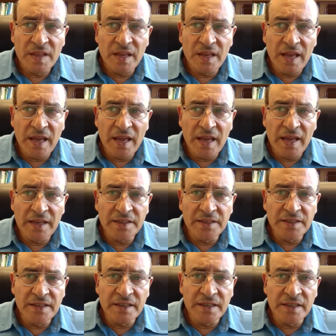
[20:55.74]
and
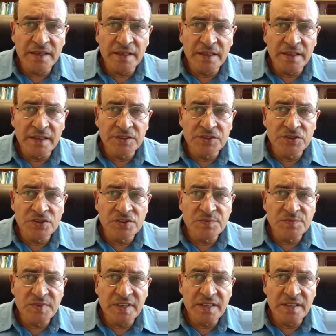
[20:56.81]
it shows
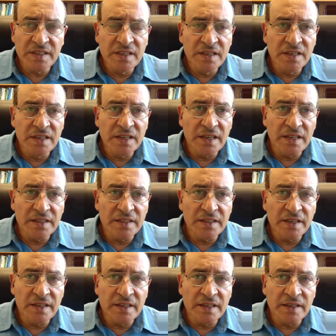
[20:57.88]
me in
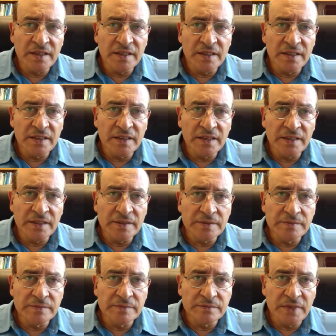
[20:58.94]
the
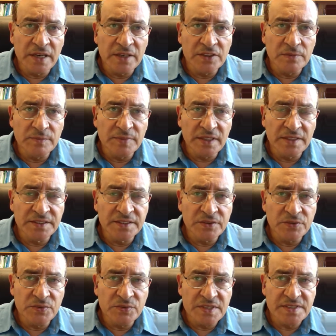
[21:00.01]
model builder
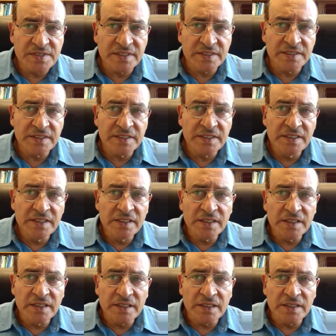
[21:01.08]
wizard
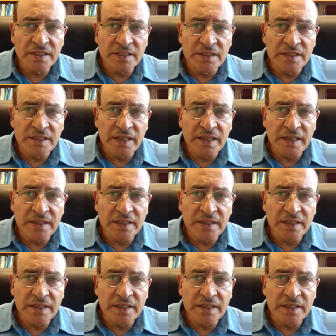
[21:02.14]
a